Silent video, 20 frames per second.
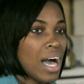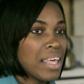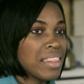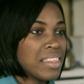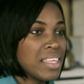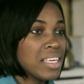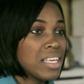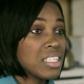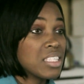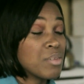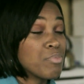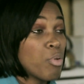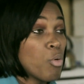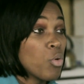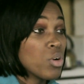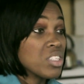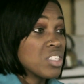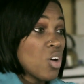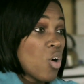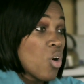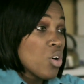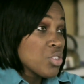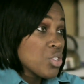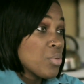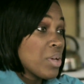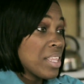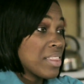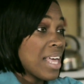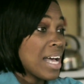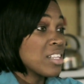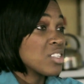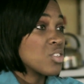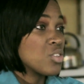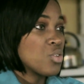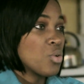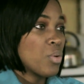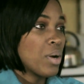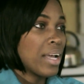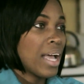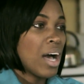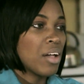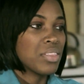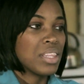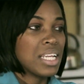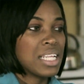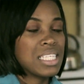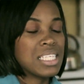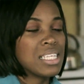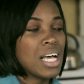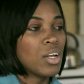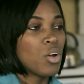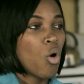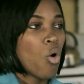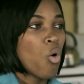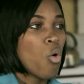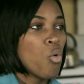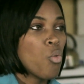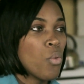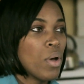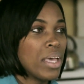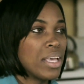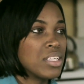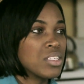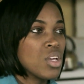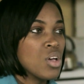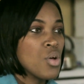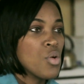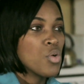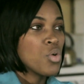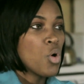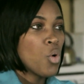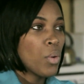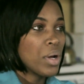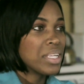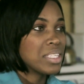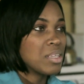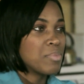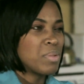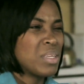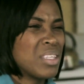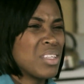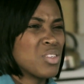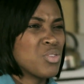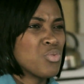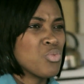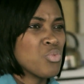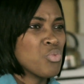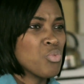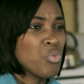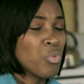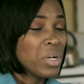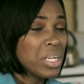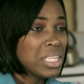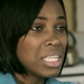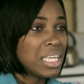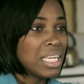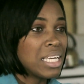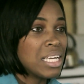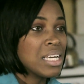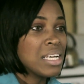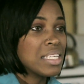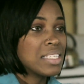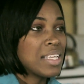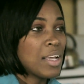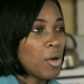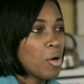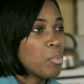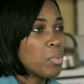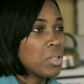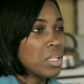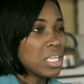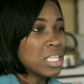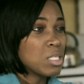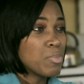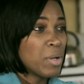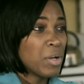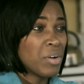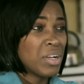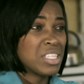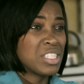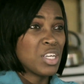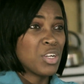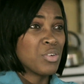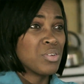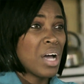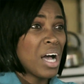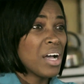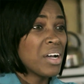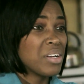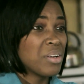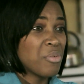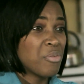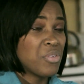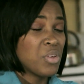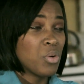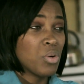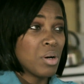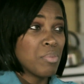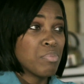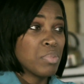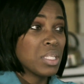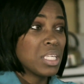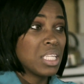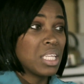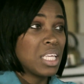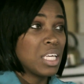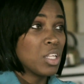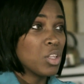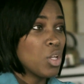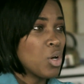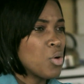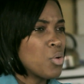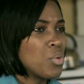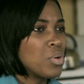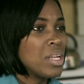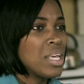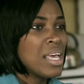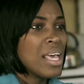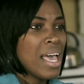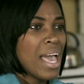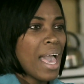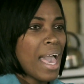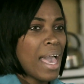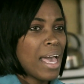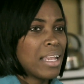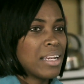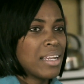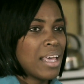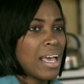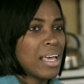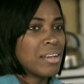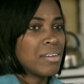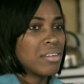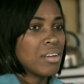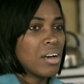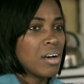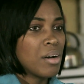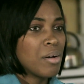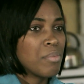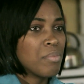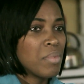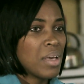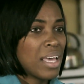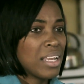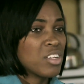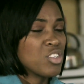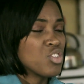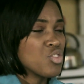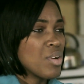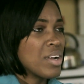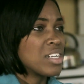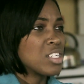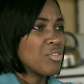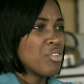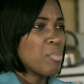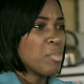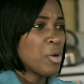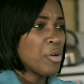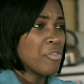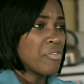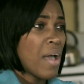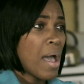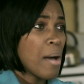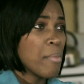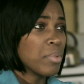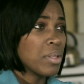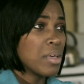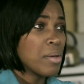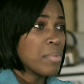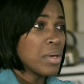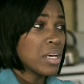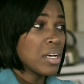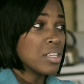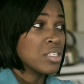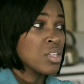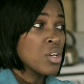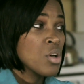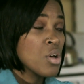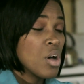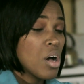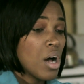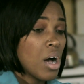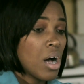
I think it's important to also get that story out, that it's not always going to be this really terrible experience. You're not going to feel completely alone and estranged from your family, because